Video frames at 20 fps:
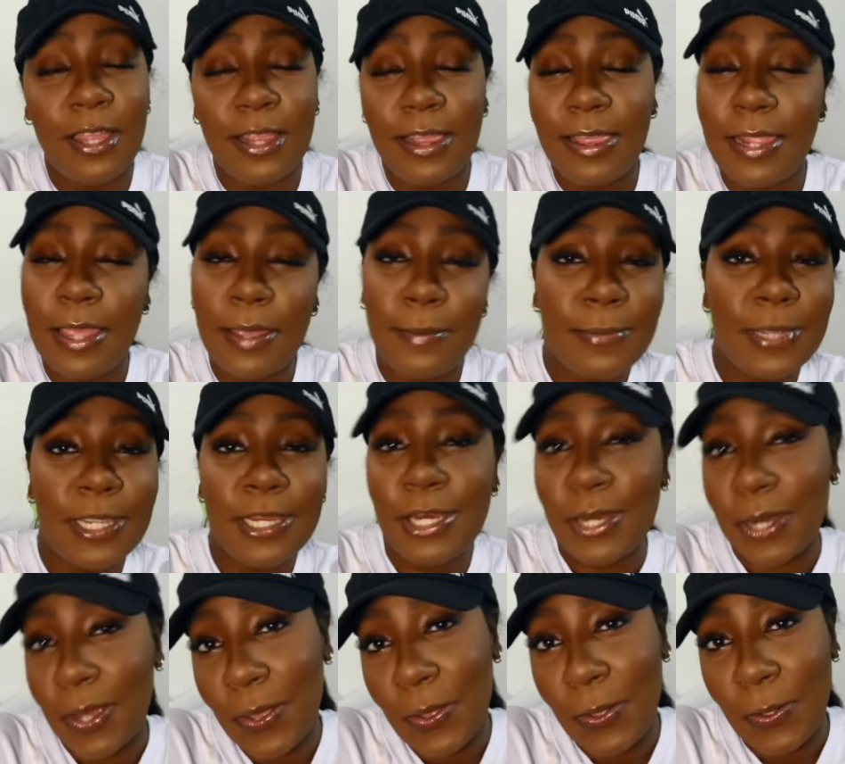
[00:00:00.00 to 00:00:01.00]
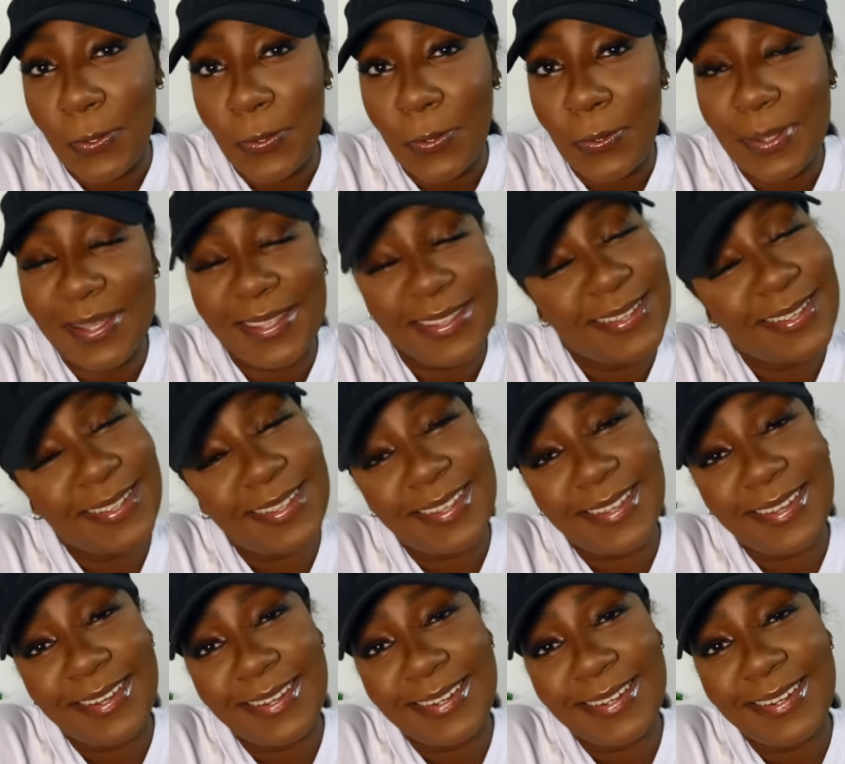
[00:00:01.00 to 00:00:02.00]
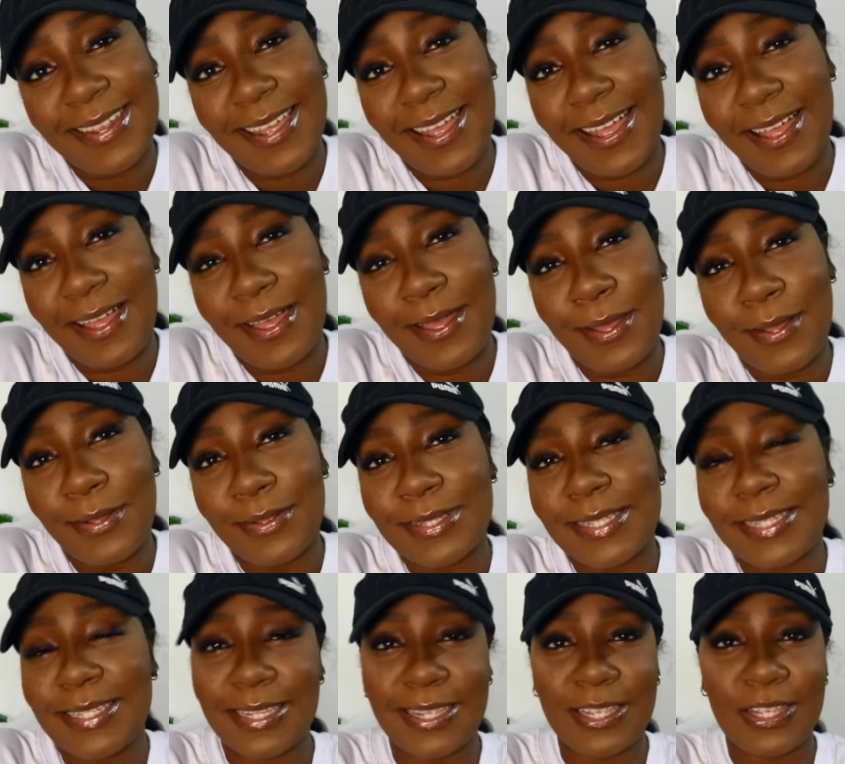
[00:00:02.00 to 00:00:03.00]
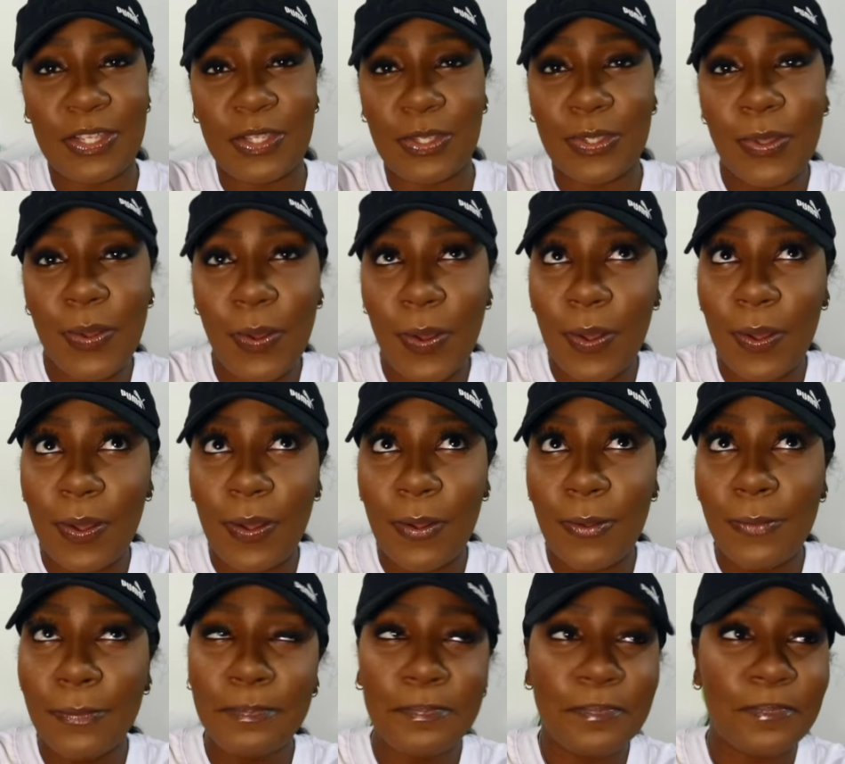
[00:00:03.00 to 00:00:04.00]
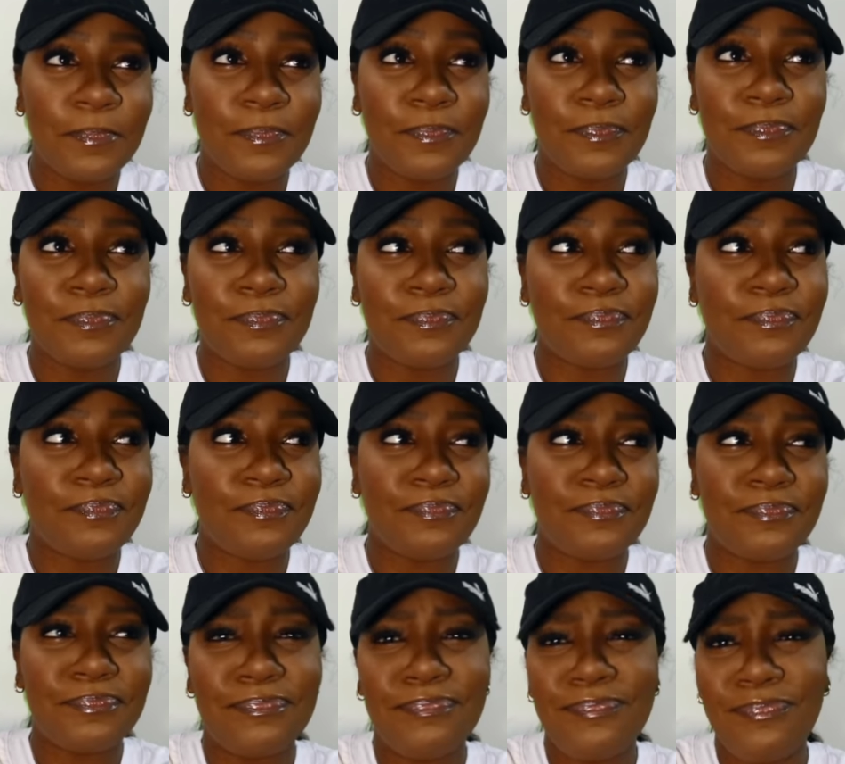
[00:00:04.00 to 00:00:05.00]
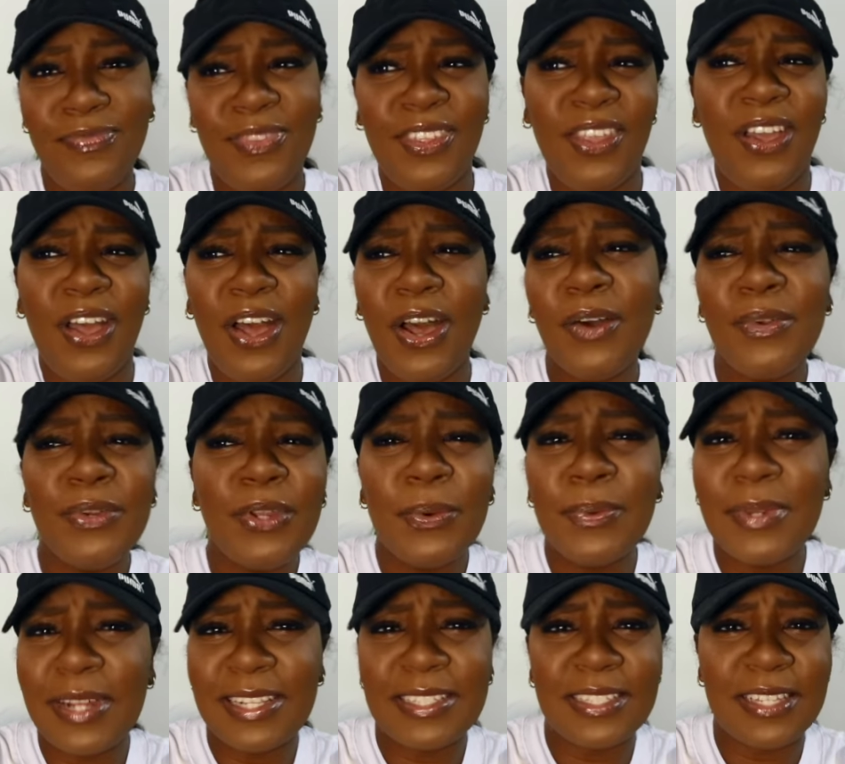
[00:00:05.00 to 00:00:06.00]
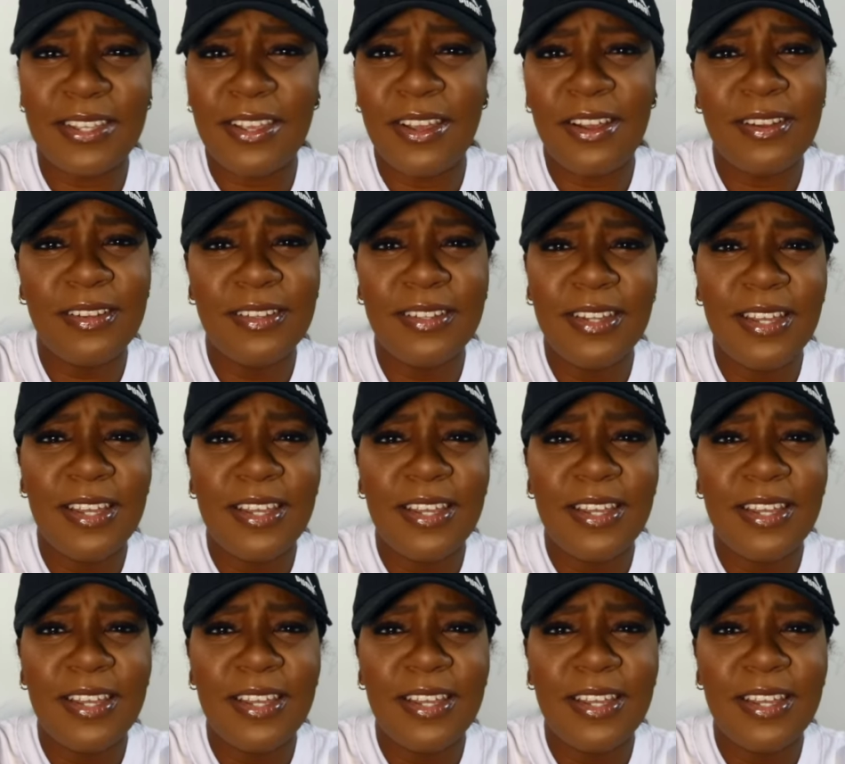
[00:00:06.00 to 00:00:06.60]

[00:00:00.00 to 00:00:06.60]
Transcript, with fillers: Let me know, and I'll see y'all. I don't know when I see y'all.